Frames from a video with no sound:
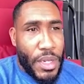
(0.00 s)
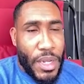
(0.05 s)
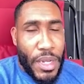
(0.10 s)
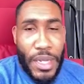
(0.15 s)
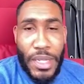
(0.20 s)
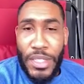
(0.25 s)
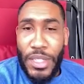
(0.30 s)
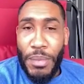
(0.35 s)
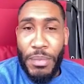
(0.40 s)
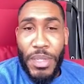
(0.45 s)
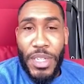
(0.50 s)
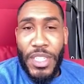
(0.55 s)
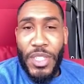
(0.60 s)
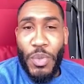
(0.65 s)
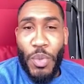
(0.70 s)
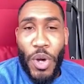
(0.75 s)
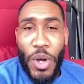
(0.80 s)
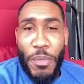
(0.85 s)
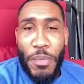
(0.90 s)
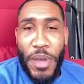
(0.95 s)
some things
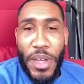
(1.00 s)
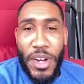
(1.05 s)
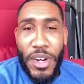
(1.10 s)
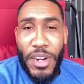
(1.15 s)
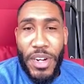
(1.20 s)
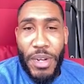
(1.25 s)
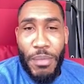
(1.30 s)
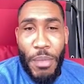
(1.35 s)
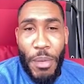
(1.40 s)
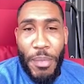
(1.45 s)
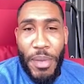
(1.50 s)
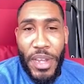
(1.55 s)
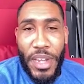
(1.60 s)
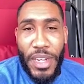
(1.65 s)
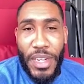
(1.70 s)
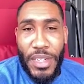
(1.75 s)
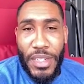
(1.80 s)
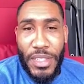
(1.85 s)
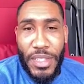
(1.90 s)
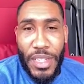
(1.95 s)
work better in
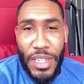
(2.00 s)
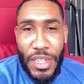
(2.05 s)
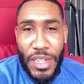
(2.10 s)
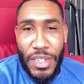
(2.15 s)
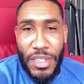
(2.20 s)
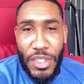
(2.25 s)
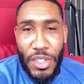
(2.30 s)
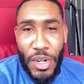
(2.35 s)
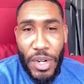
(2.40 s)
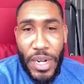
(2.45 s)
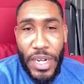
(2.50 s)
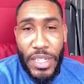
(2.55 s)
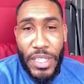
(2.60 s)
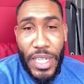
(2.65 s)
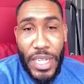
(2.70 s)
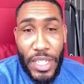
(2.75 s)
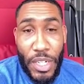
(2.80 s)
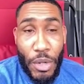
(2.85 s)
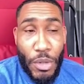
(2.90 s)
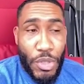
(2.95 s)
MMA than,
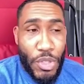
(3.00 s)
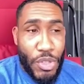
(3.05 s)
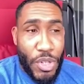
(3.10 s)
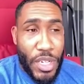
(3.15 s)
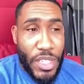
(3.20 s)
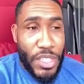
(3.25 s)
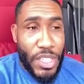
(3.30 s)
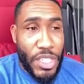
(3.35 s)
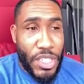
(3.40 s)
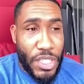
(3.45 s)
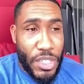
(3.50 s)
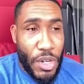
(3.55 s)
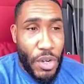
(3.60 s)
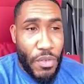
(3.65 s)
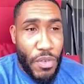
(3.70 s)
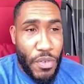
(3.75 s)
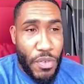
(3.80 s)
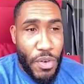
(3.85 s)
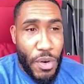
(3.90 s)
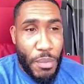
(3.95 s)
that don't transition
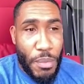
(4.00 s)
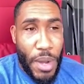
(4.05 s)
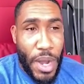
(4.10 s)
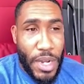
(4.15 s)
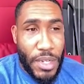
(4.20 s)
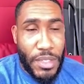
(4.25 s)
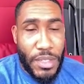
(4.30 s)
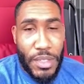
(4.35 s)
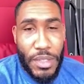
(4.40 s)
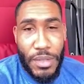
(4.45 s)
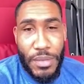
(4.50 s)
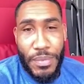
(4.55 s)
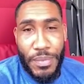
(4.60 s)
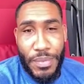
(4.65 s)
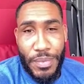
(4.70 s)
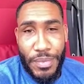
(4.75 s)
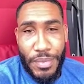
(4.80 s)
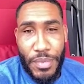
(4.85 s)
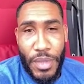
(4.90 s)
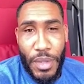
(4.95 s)
over from boxing,
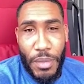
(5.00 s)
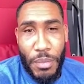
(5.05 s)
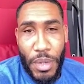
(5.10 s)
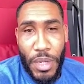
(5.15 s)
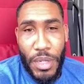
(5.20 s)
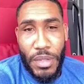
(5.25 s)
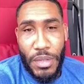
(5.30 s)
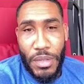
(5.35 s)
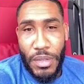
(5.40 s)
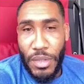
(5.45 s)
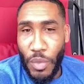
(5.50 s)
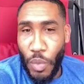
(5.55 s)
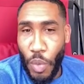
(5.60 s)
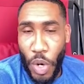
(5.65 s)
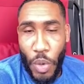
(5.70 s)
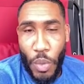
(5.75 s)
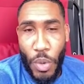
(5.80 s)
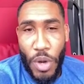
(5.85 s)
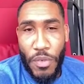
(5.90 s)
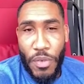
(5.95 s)
but
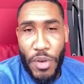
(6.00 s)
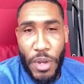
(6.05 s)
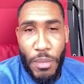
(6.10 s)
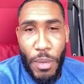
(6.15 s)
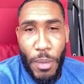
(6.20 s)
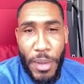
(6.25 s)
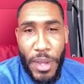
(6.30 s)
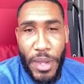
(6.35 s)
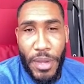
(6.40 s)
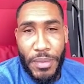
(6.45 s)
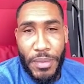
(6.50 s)
work well for MMA.